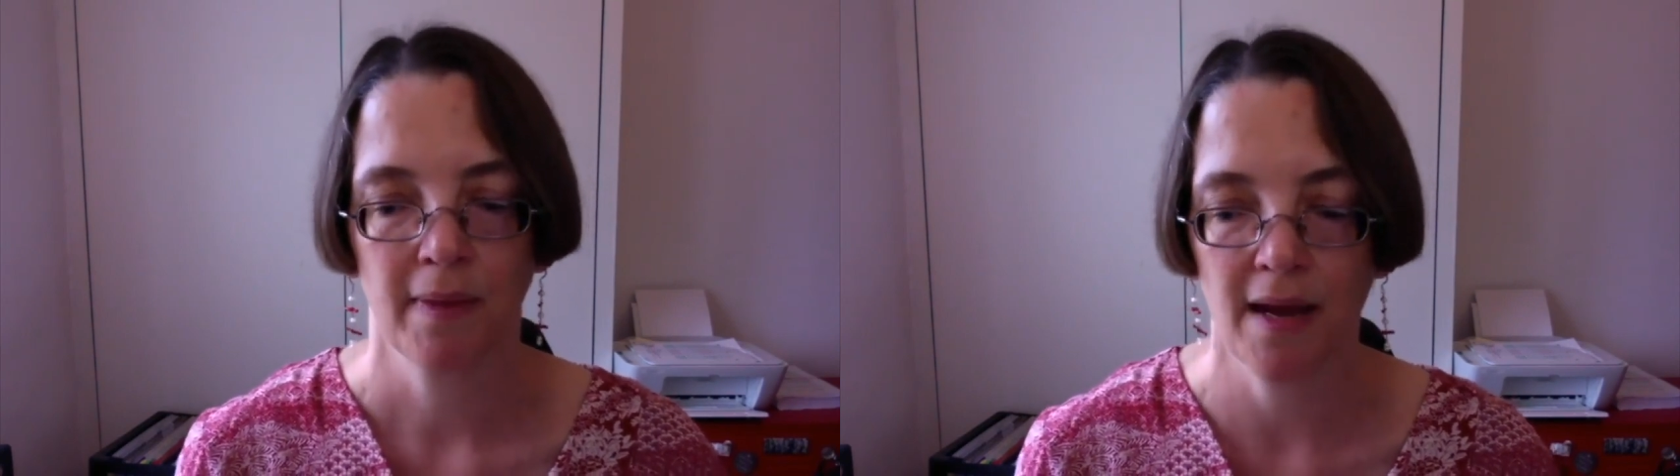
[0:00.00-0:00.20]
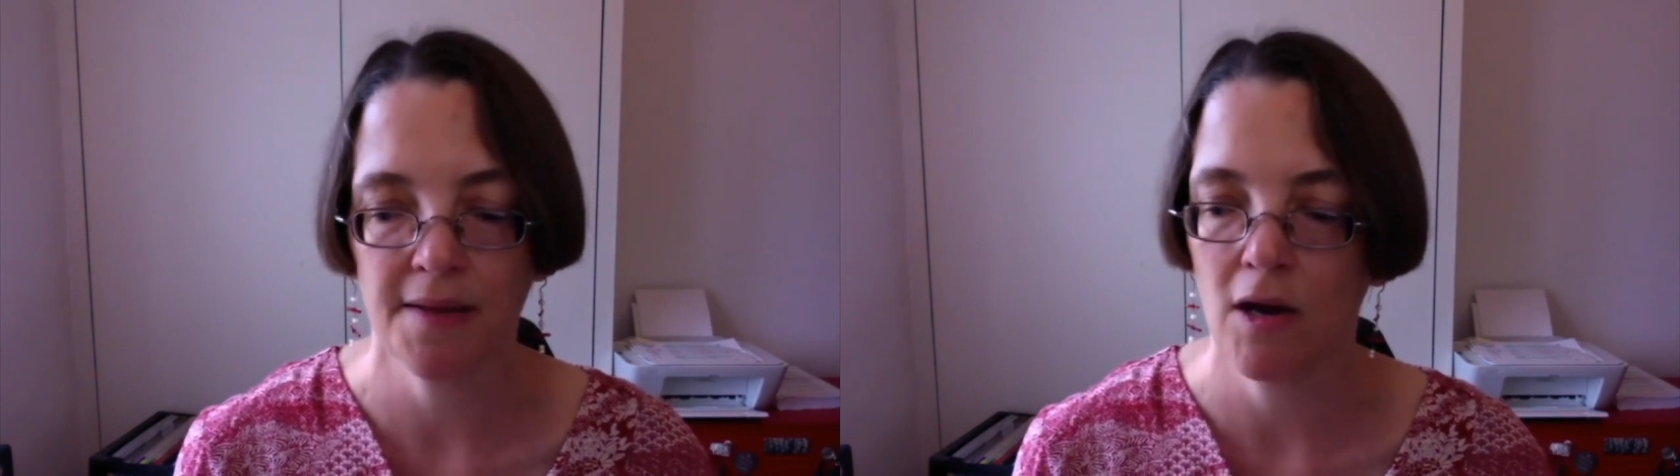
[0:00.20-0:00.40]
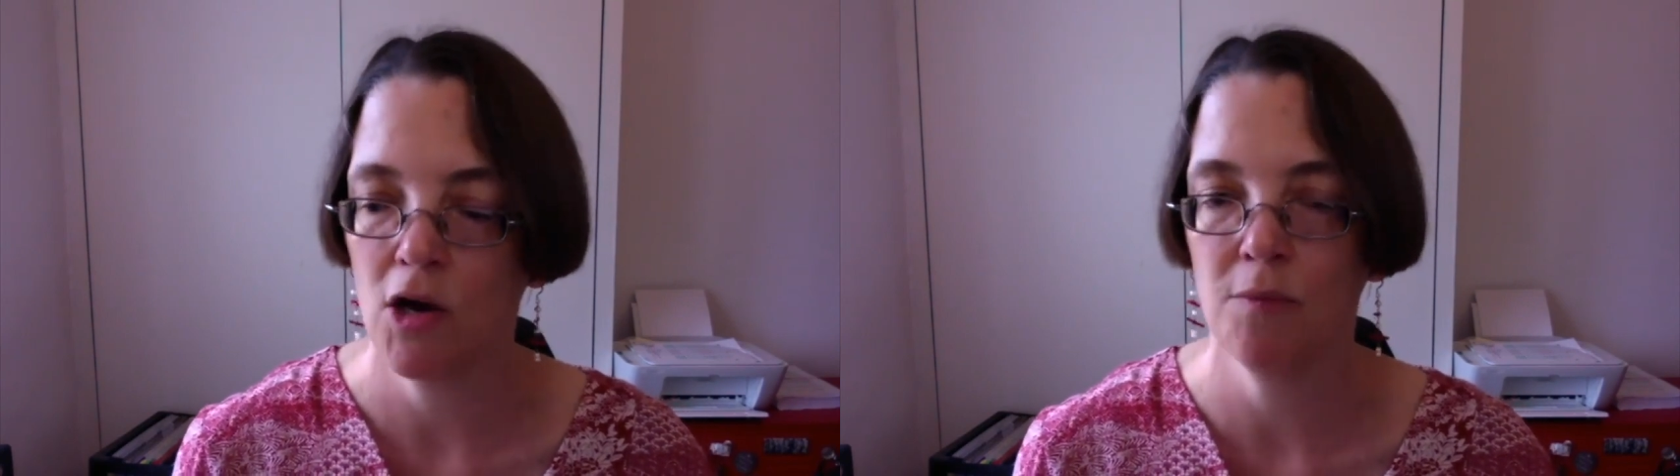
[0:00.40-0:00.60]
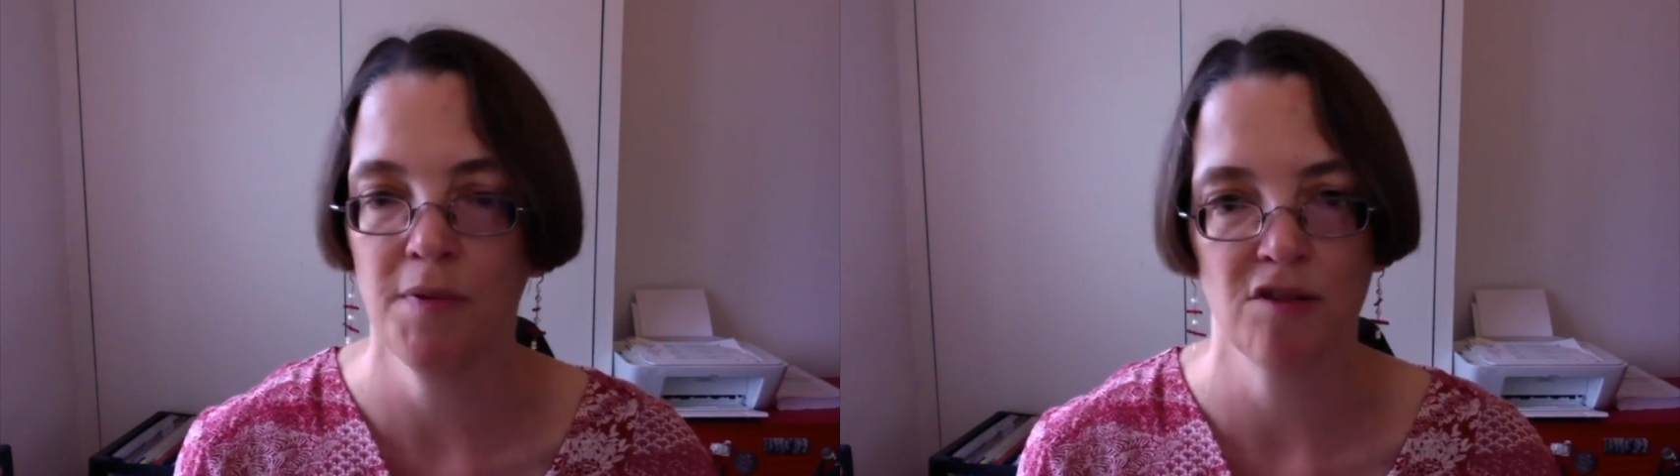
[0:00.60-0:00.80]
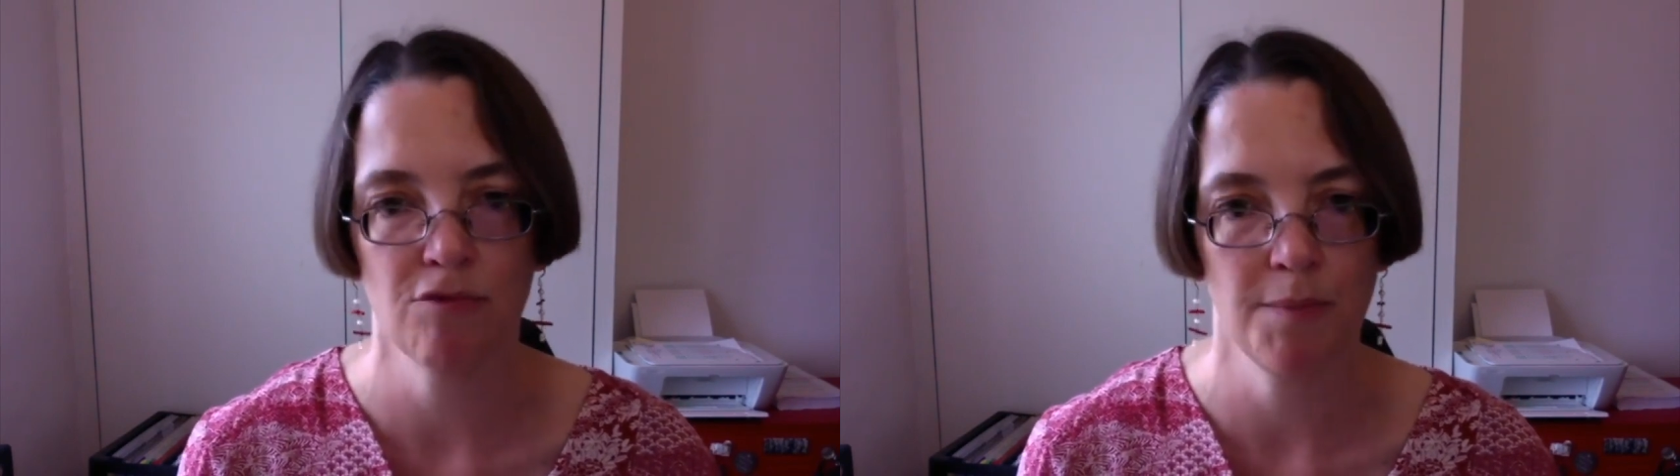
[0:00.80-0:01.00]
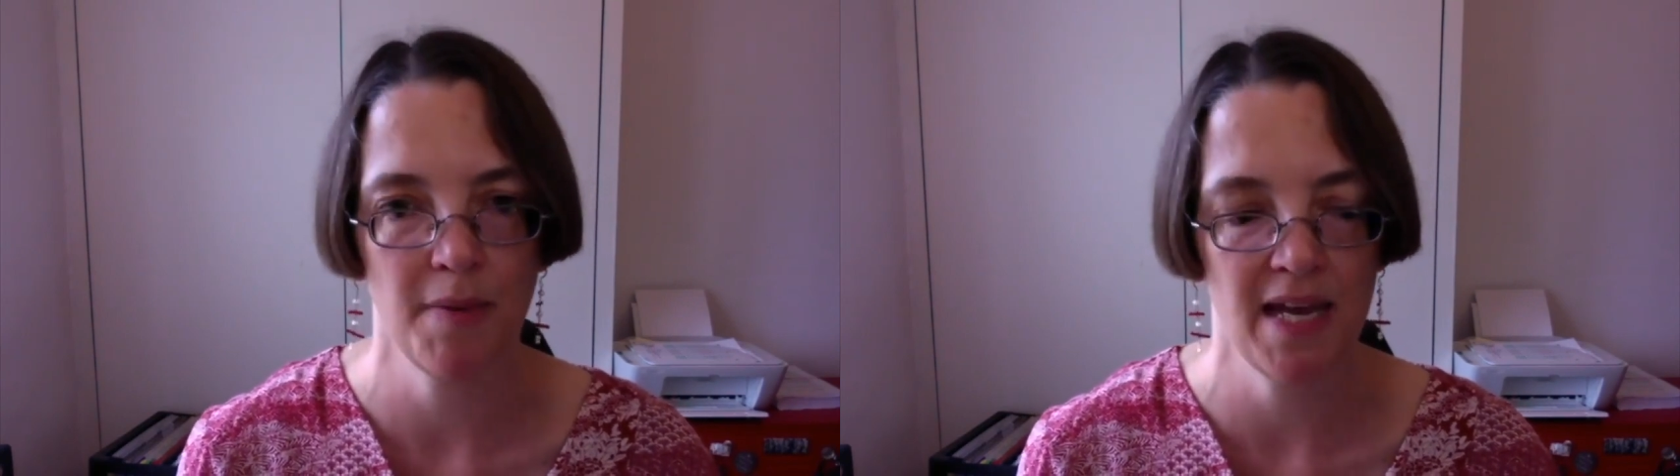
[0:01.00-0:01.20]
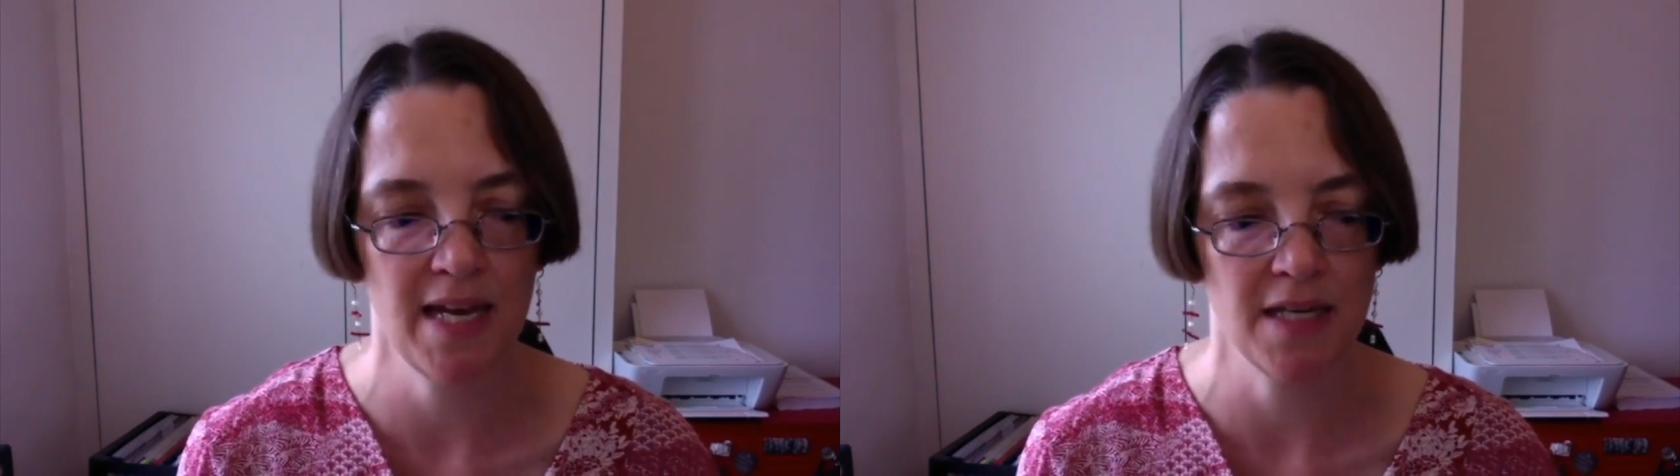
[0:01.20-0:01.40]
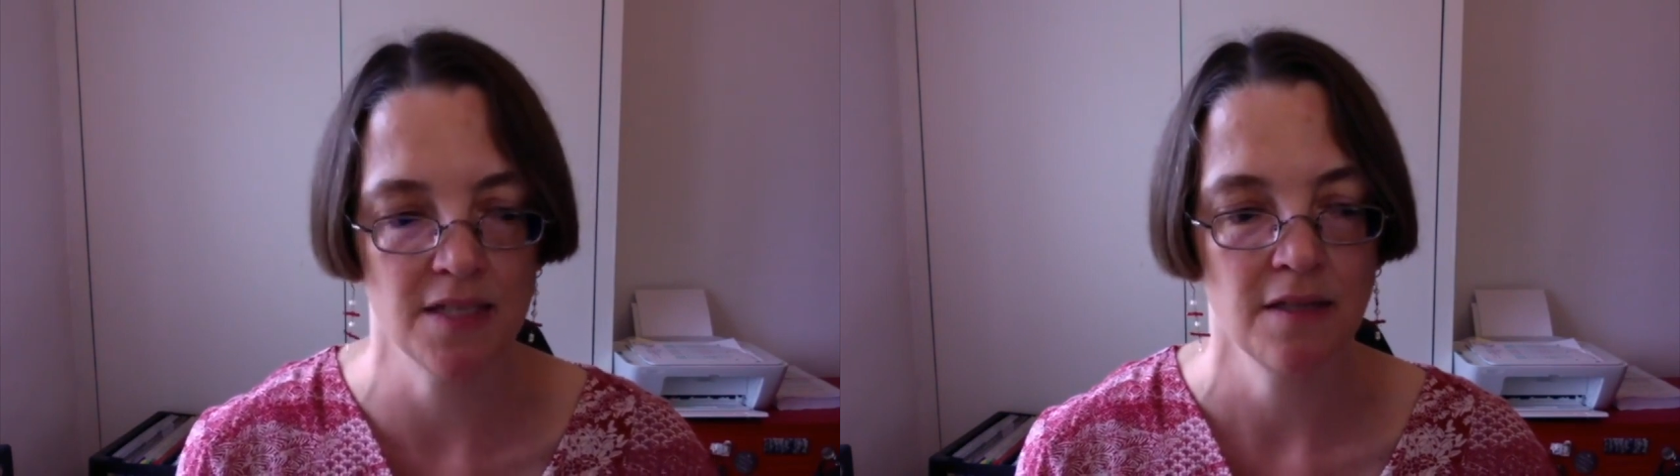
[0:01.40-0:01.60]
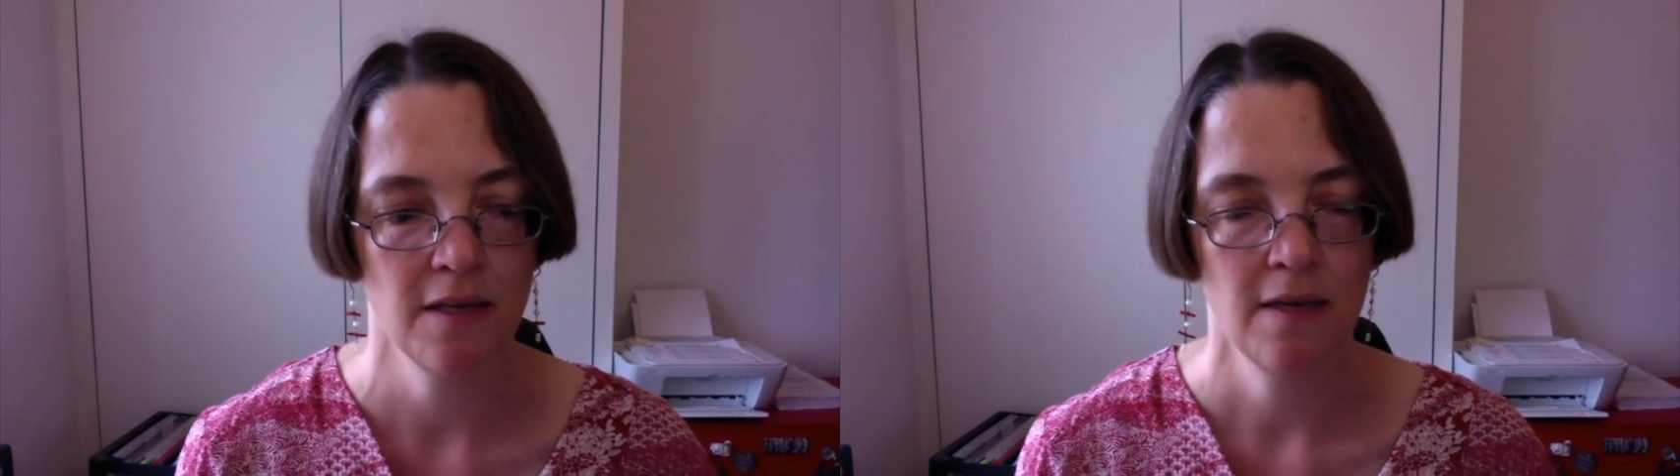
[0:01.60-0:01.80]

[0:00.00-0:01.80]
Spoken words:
And the home has remained